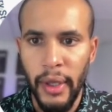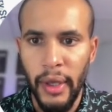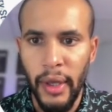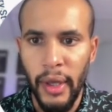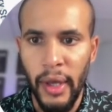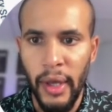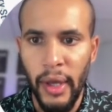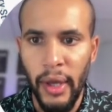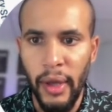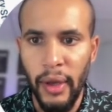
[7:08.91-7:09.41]

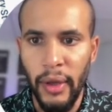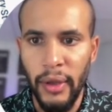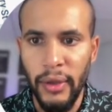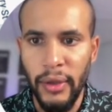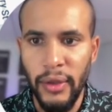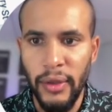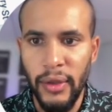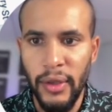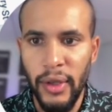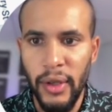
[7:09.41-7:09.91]

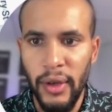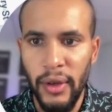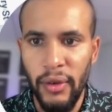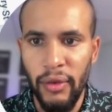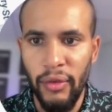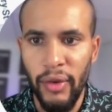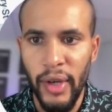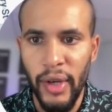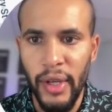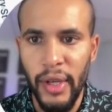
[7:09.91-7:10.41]
and
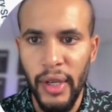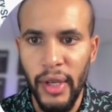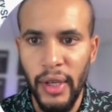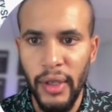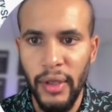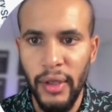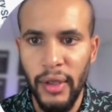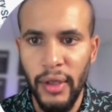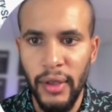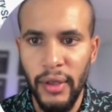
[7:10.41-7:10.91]
right
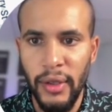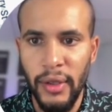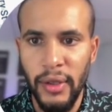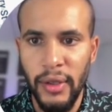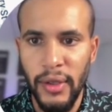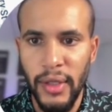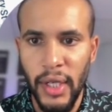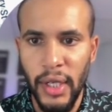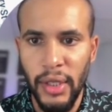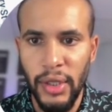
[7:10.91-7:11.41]
here, this
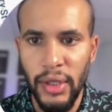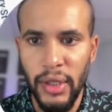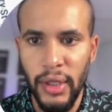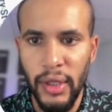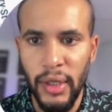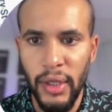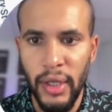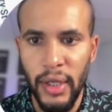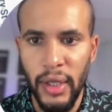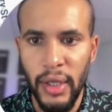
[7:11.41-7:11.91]
is
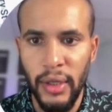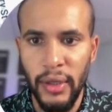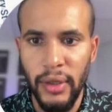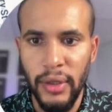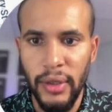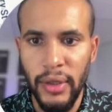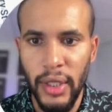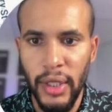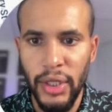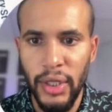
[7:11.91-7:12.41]
actually a
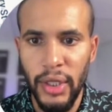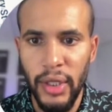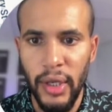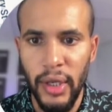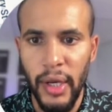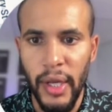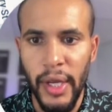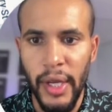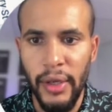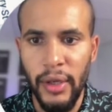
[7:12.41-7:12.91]

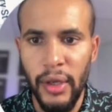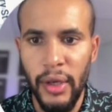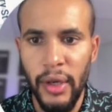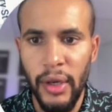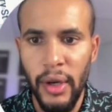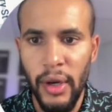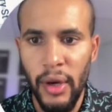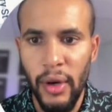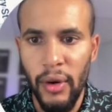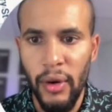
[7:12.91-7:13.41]
lake,
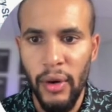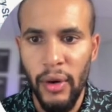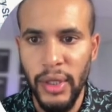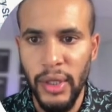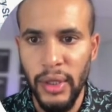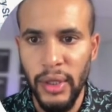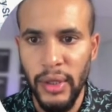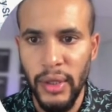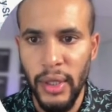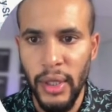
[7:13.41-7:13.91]
which
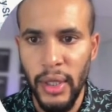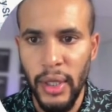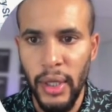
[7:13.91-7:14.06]
is